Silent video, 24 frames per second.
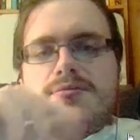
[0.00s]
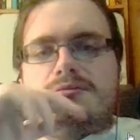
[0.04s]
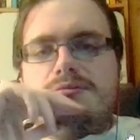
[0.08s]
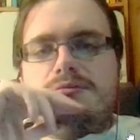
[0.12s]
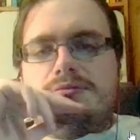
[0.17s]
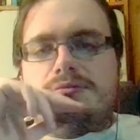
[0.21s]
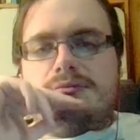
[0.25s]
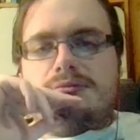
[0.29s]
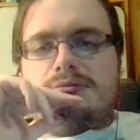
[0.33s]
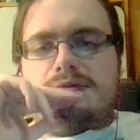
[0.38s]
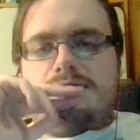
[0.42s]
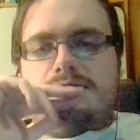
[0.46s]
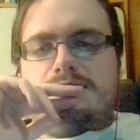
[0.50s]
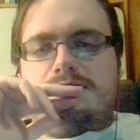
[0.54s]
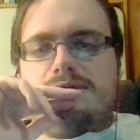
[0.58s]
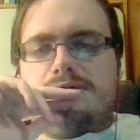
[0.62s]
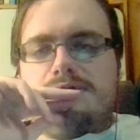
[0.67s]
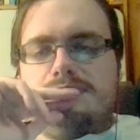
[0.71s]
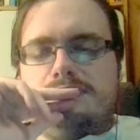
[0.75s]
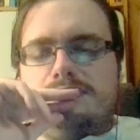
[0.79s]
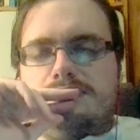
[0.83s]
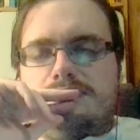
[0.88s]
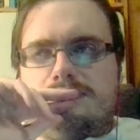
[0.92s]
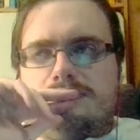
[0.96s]
I will
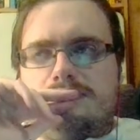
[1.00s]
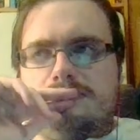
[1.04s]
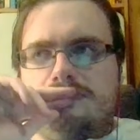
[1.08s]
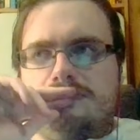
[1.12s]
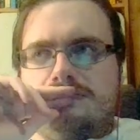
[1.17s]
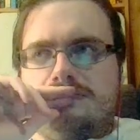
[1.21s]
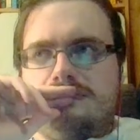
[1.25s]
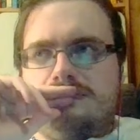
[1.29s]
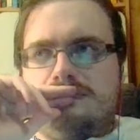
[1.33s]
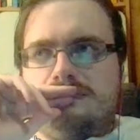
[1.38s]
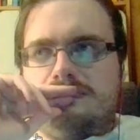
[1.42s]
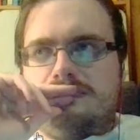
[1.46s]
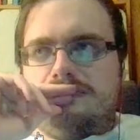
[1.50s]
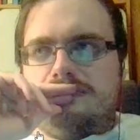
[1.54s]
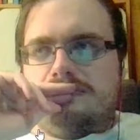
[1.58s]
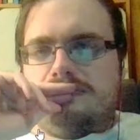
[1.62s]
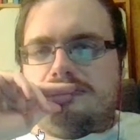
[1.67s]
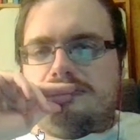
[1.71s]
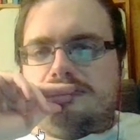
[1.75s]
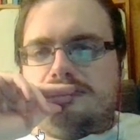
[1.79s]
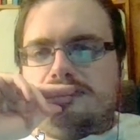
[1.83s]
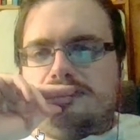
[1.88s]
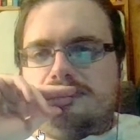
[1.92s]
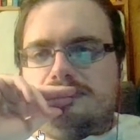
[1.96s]
say that
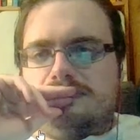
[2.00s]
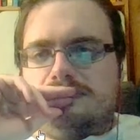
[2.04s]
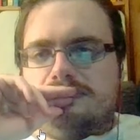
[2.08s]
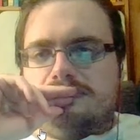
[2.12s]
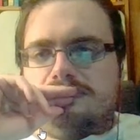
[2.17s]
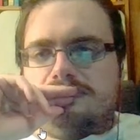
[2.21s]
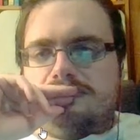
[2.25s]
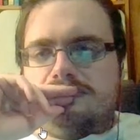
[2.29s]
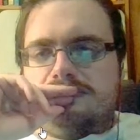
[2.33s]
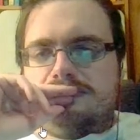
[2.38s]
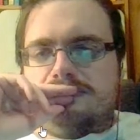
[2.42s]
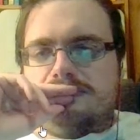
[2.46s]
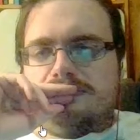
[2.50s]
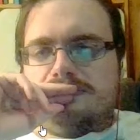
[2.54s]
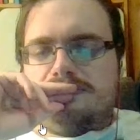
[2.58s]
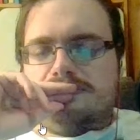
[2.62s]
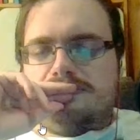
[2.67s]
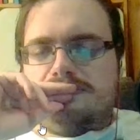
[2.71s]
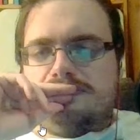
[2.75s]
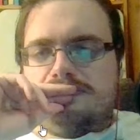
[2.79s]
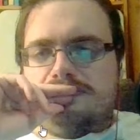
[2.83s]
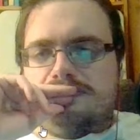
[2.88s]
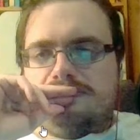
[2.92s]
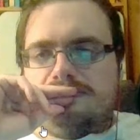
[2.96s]
what's fun
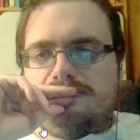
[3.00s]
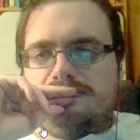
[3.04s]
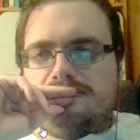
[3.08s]
about